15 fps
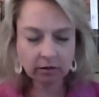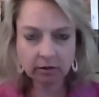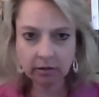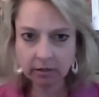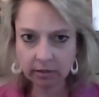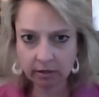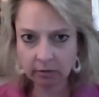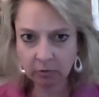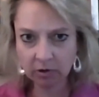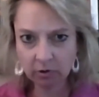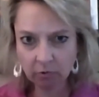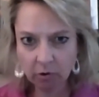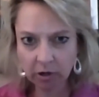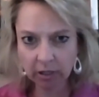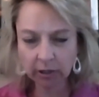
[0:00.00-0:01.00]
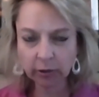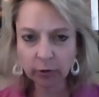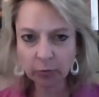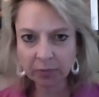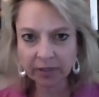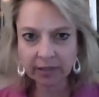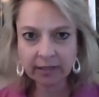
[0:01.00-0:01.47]
You know, we're growing a
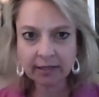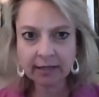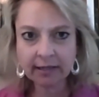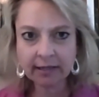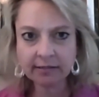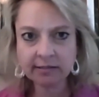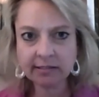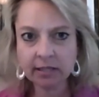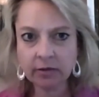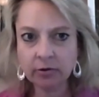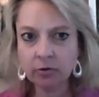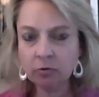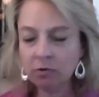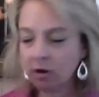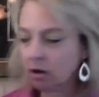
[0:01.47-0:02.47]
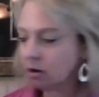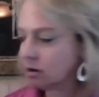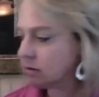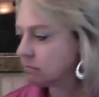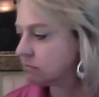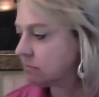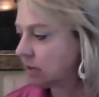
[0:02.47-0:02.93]
little bit, and so
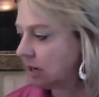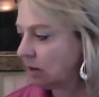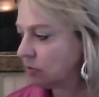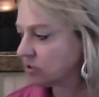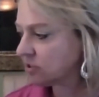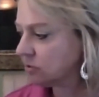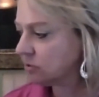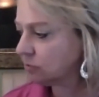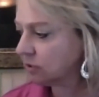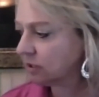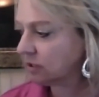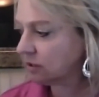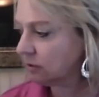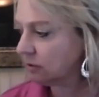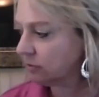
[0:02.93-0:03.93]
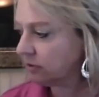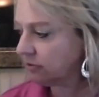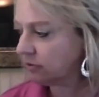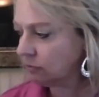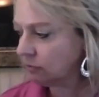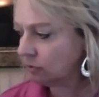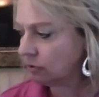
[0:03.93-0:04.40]
I still want to get
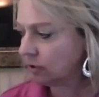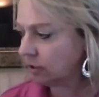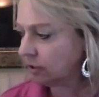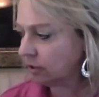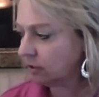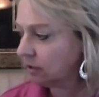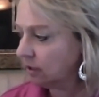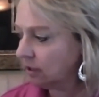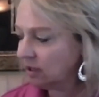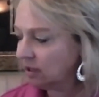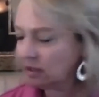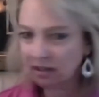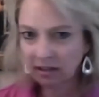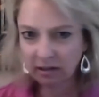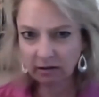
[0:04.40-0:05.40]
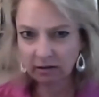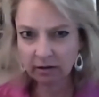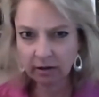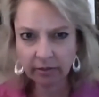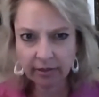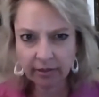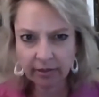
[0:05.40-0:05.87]
with you on, you
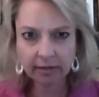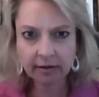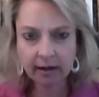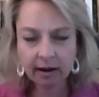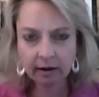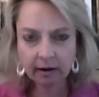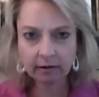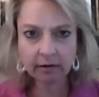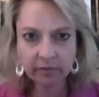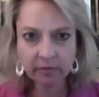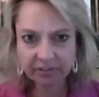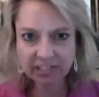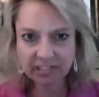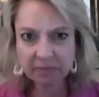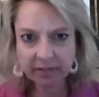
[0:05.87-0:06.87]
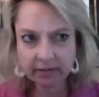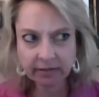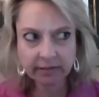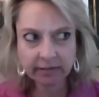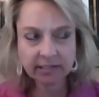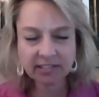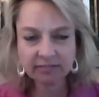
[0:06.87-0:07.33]
know, that hiring with
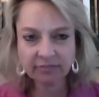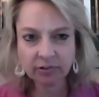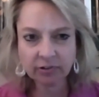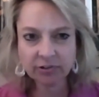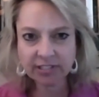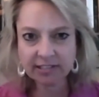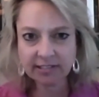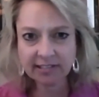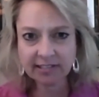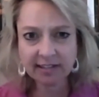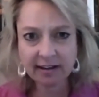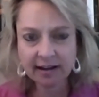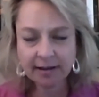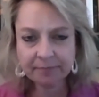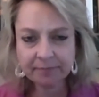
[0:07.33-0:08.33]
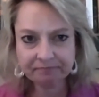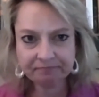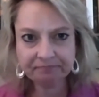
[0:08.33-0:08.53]
experience versus not.